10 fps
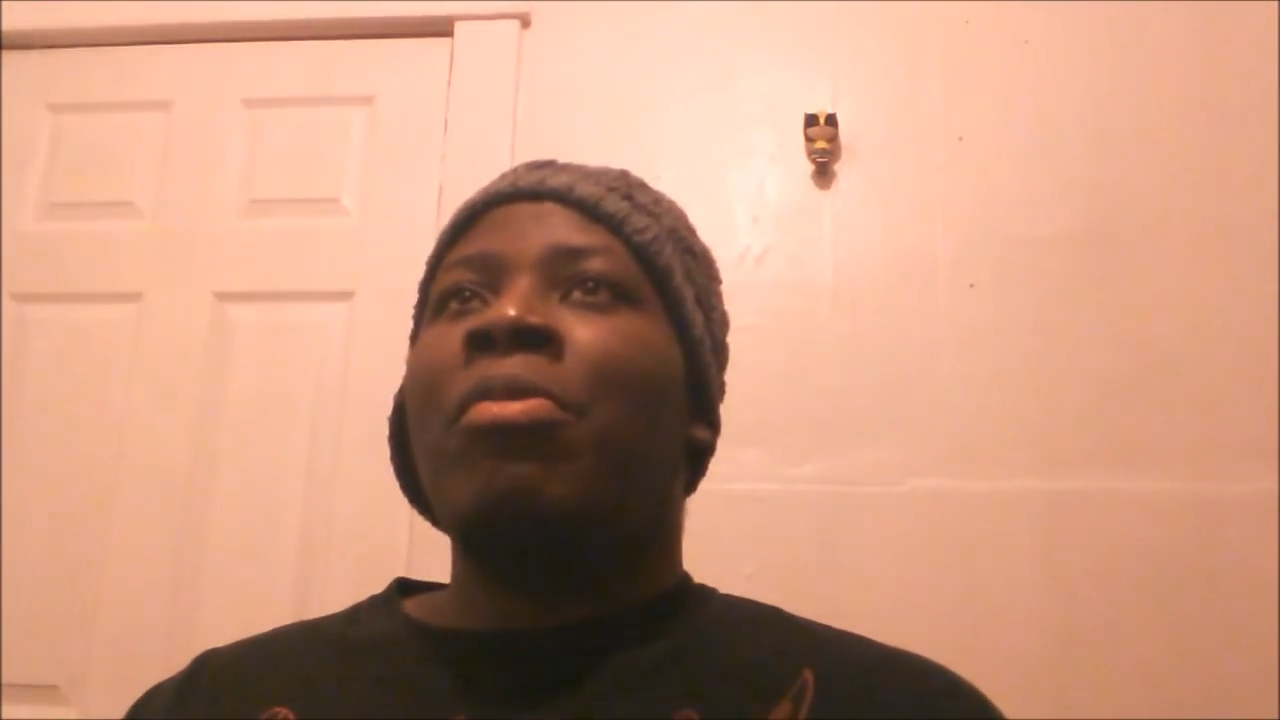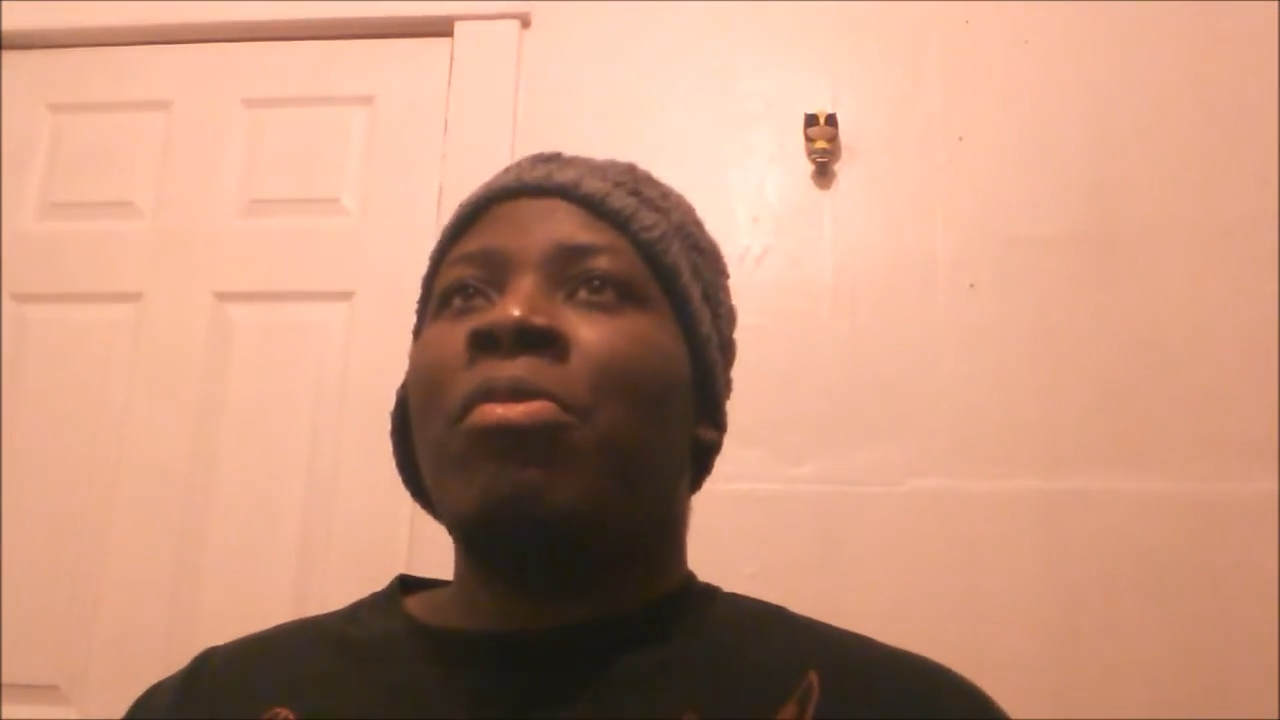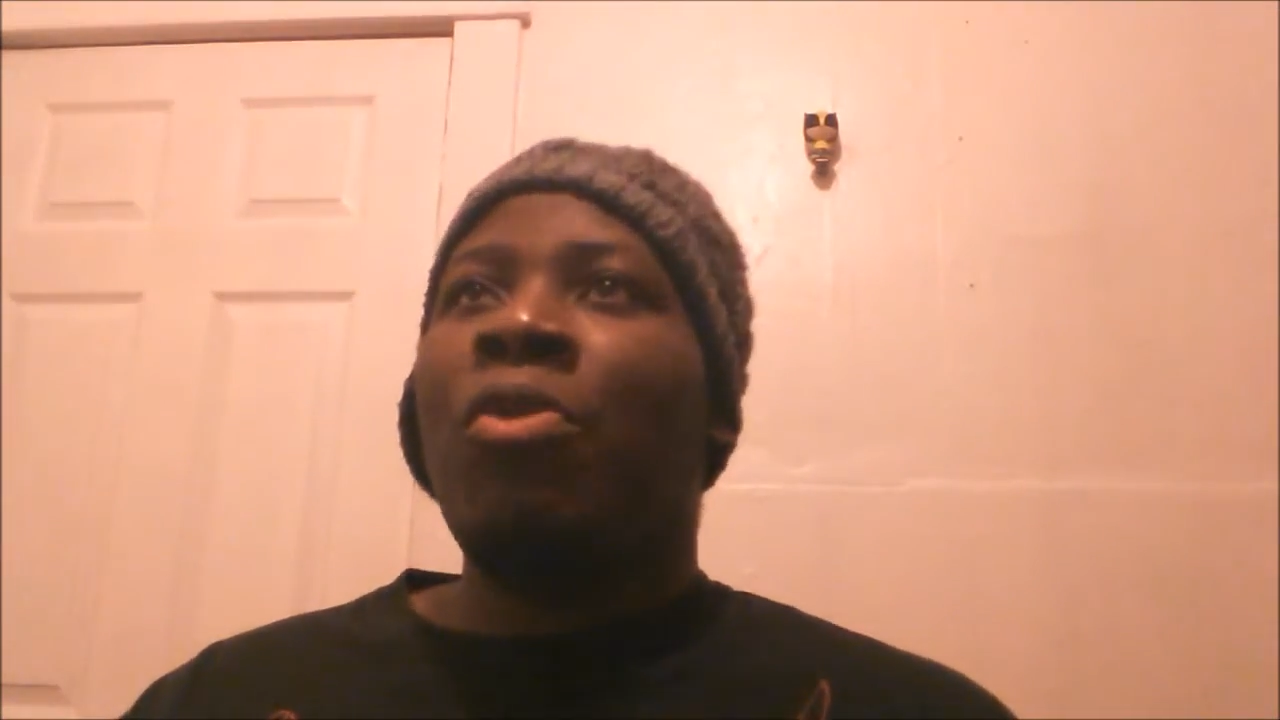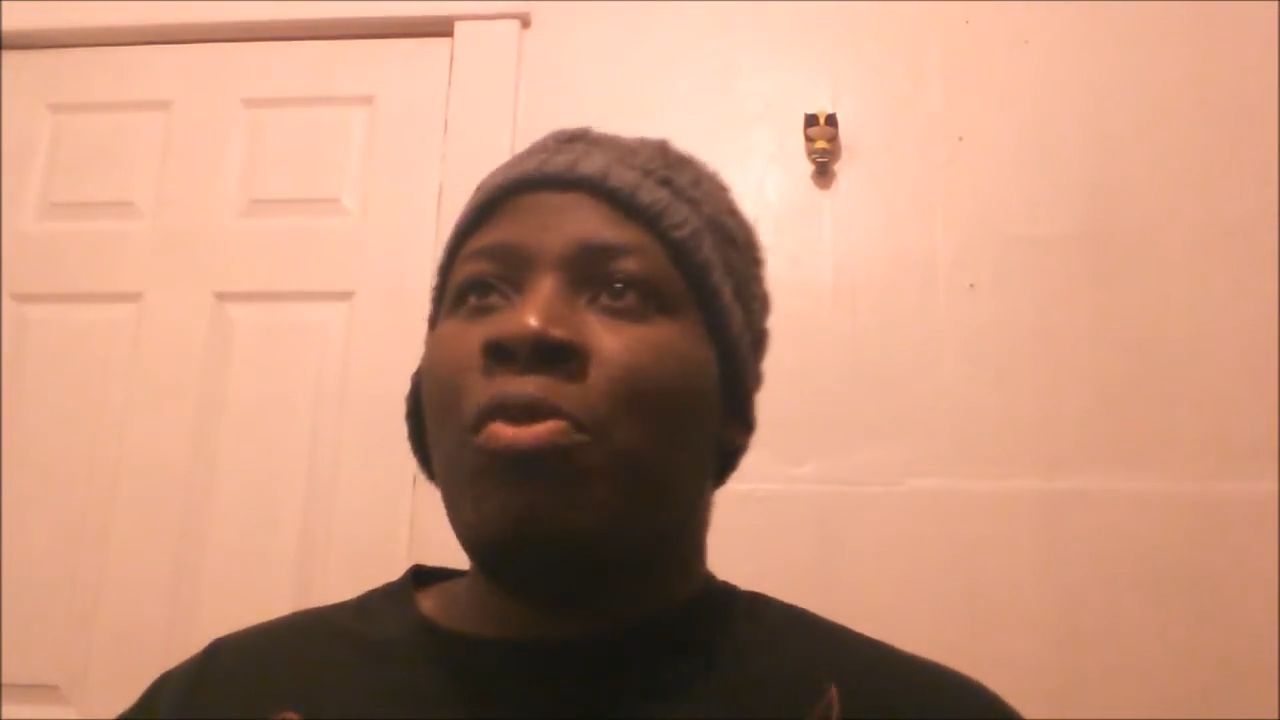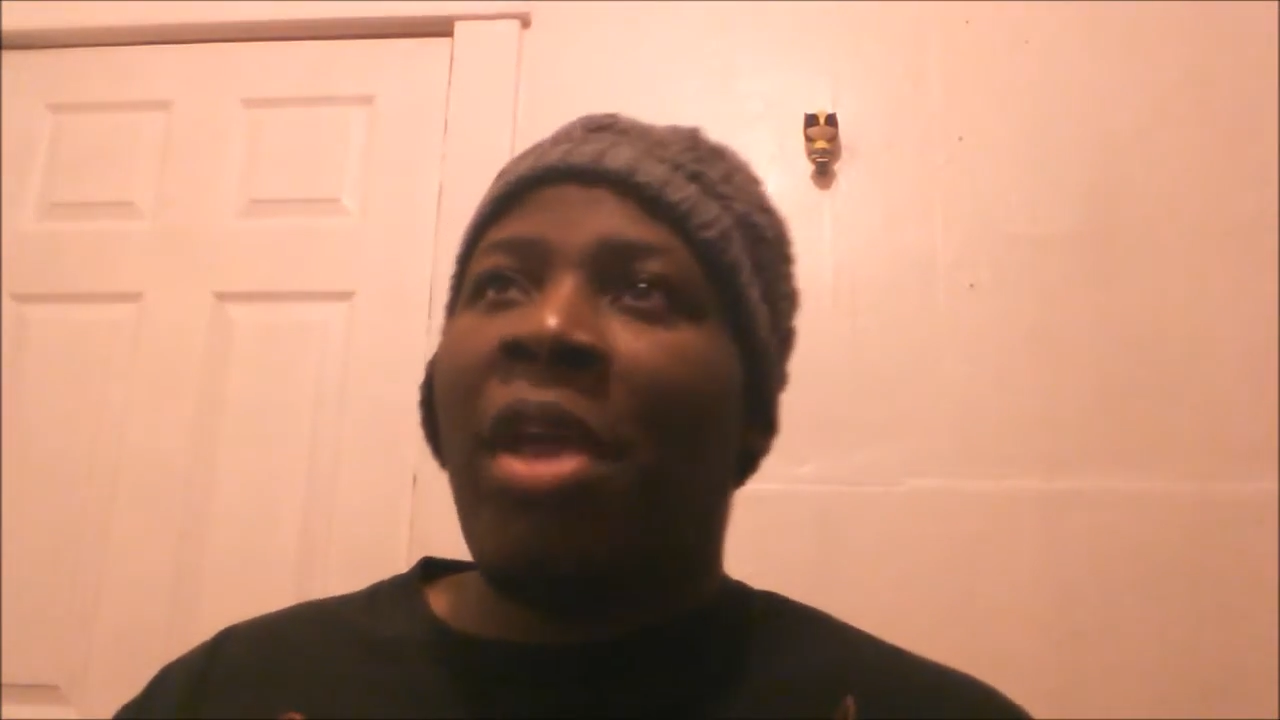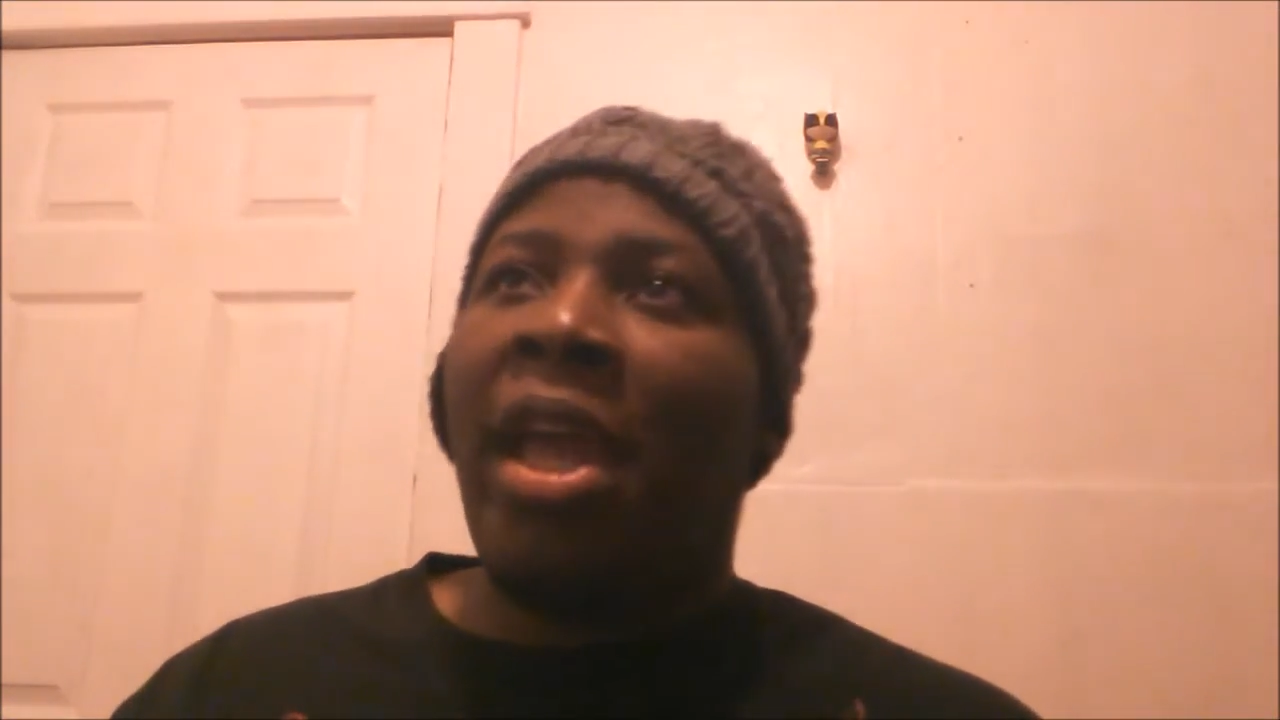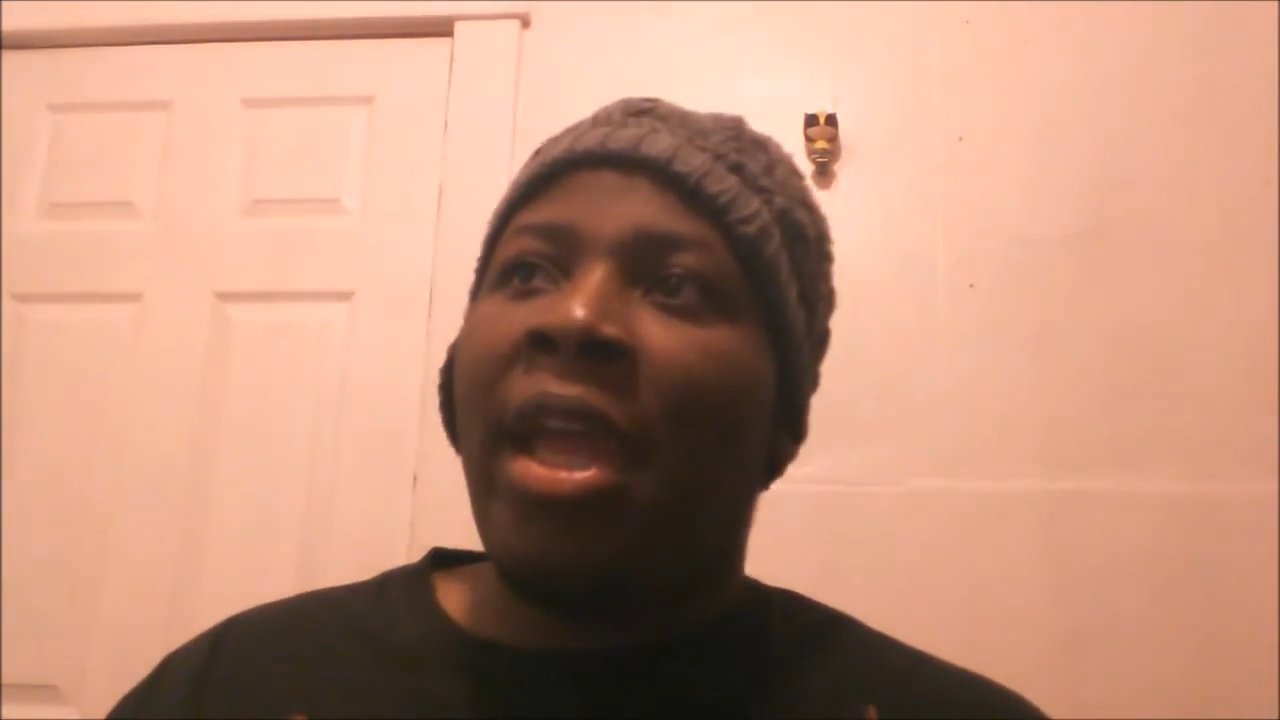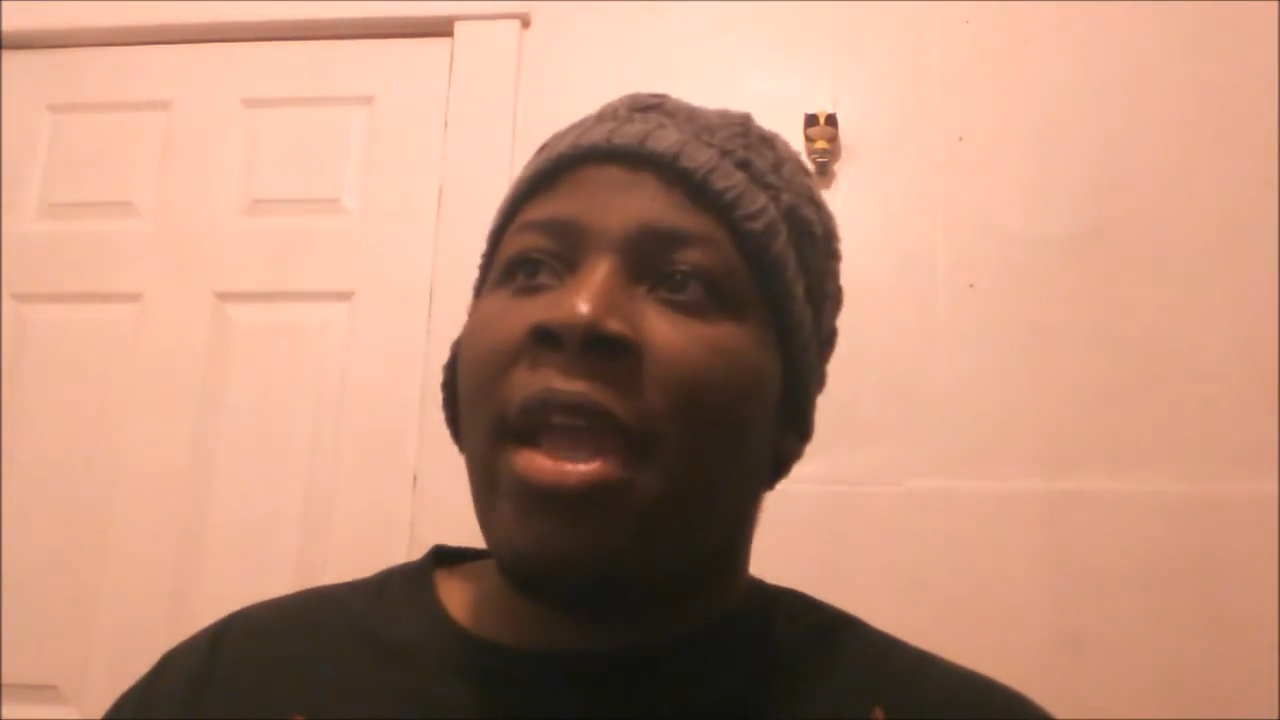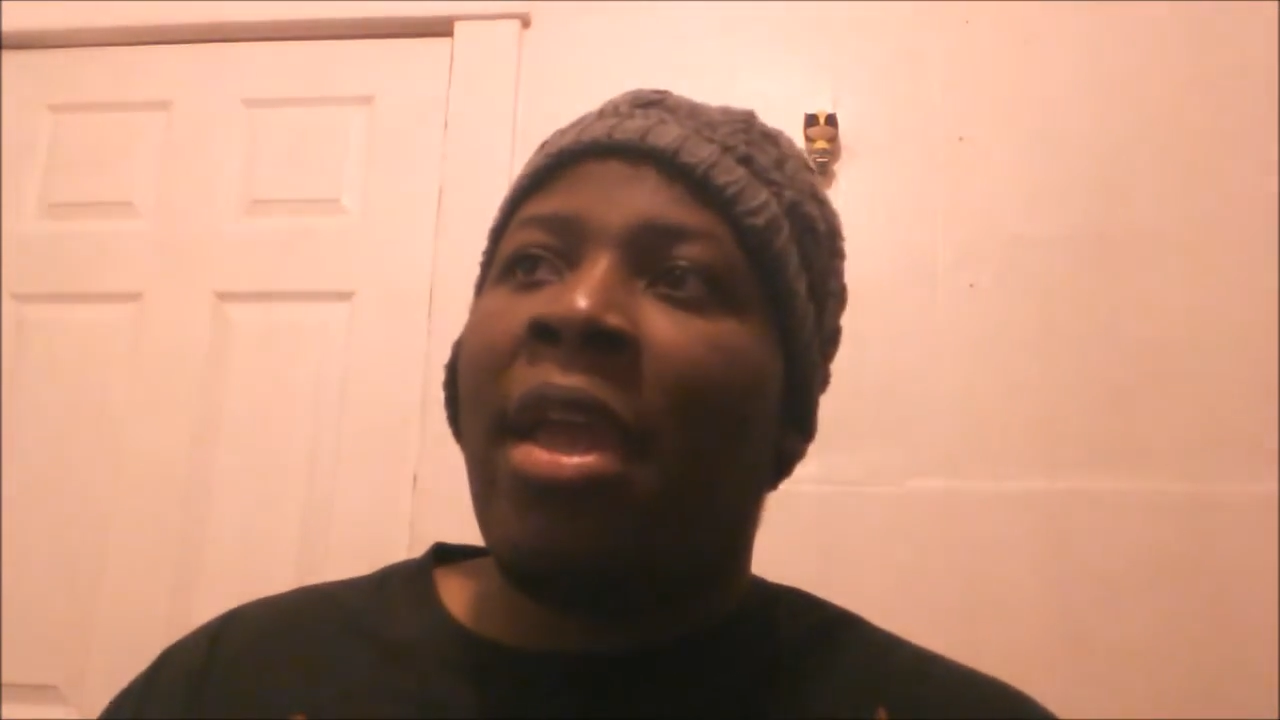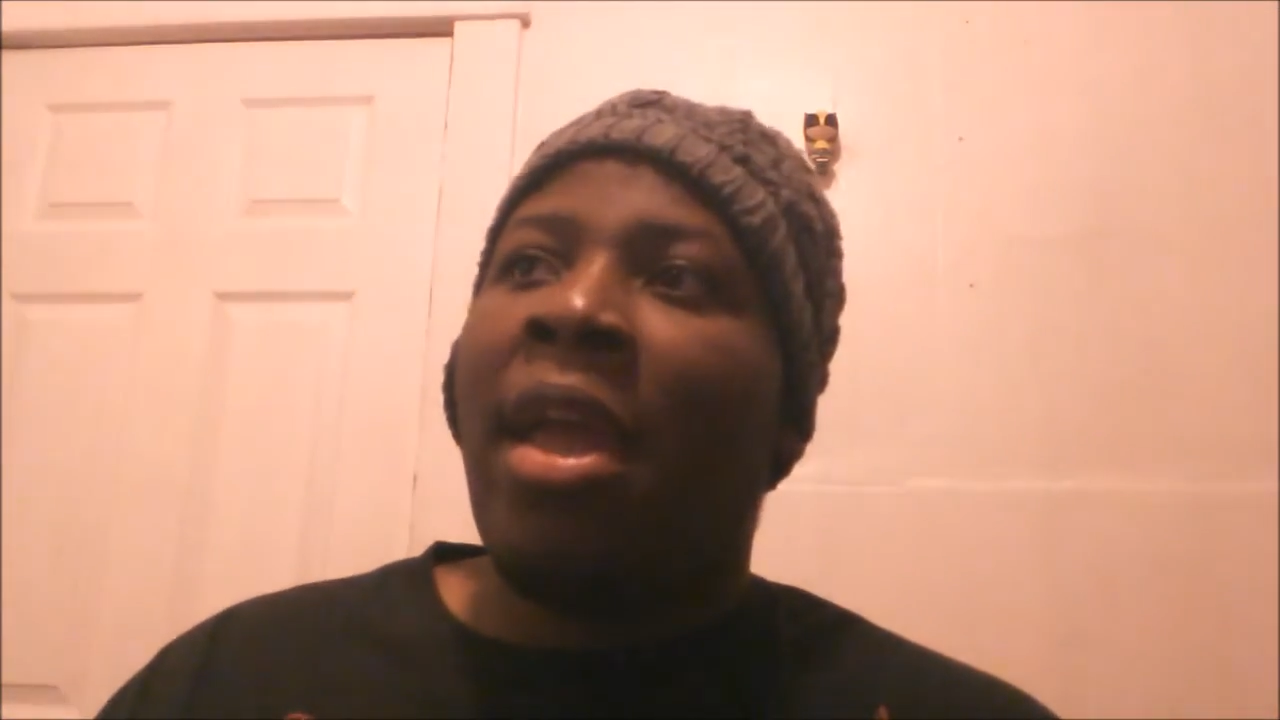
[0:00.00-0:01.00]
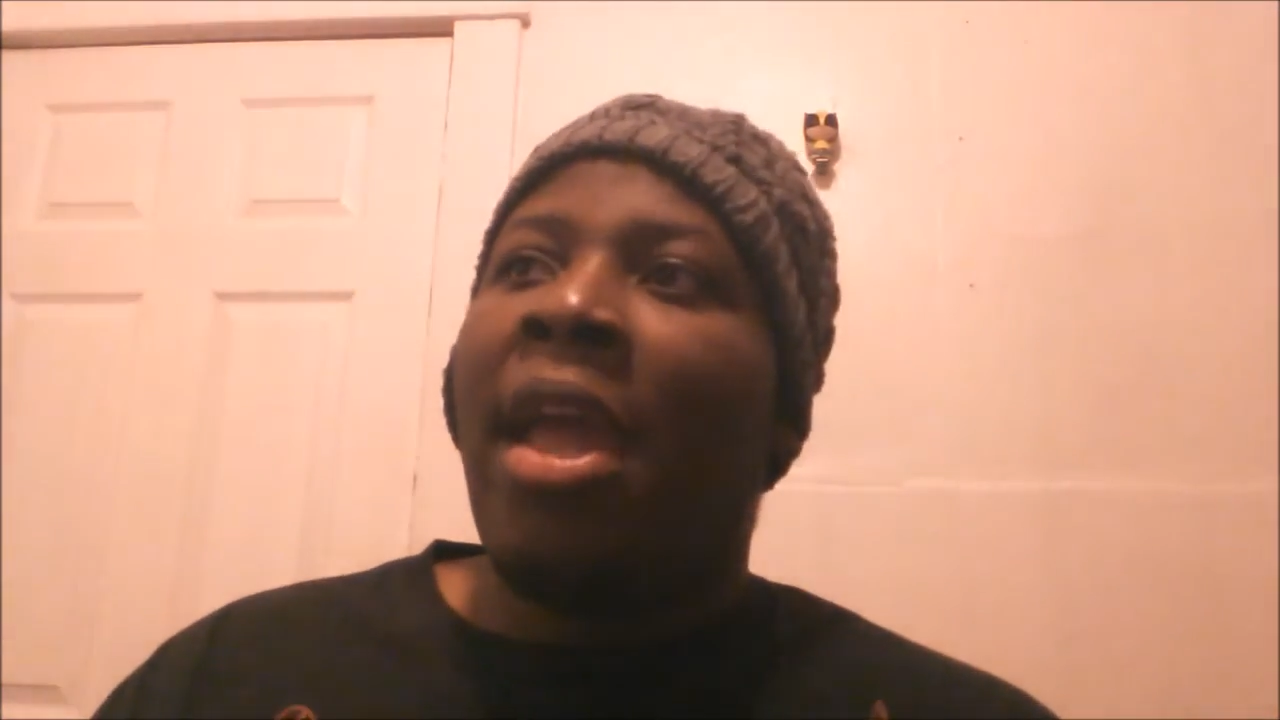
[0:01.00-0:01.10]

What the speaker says: Mume